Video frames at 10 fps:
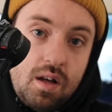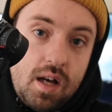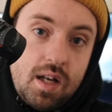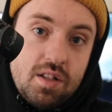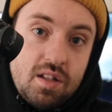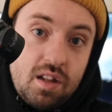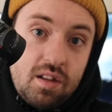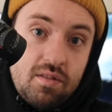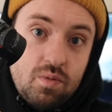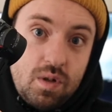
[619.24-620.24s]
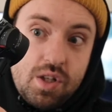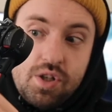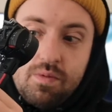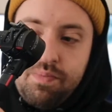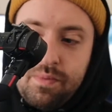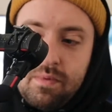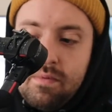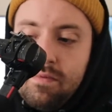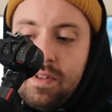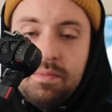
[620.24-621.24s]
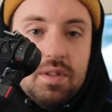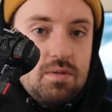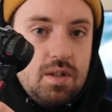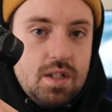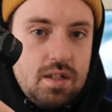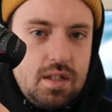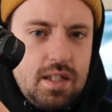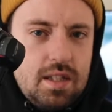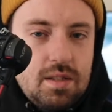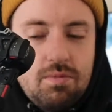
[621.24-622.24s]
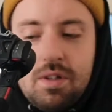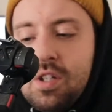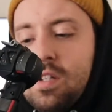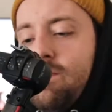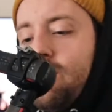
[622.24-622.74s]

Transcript: I just hit the switch, flip the switch, hit the switch.